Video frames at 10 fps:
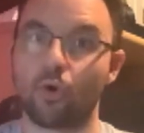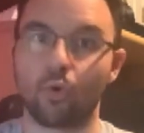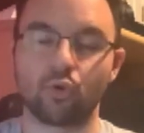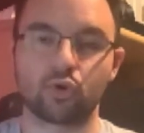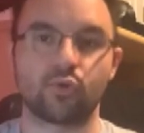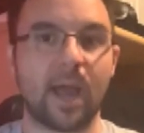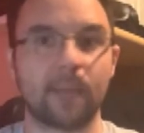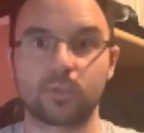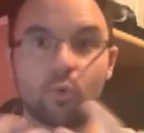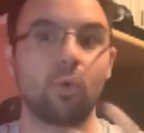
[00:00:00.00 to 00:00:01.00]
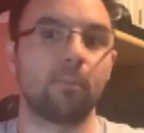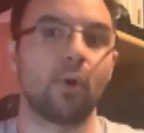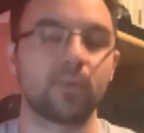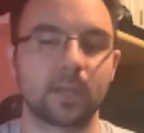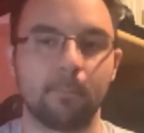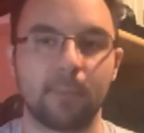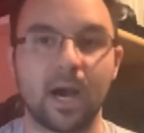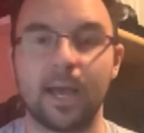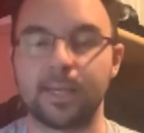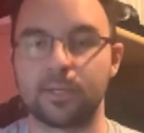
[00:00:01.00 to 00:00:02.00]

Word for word: or traps or both combined,